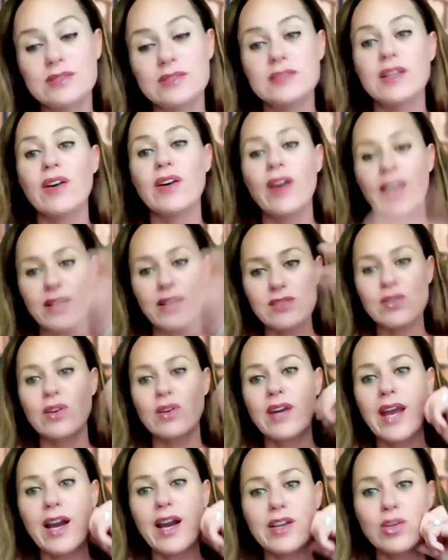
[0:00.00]
okay. So
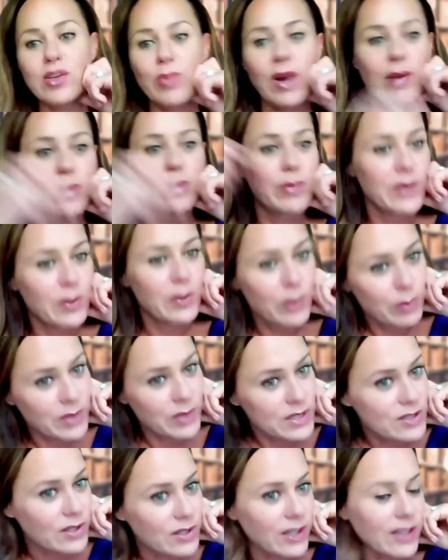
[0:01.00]
now you probably would be
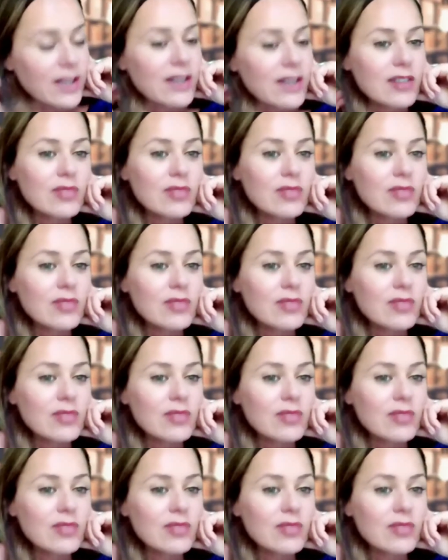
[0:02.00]
stricken.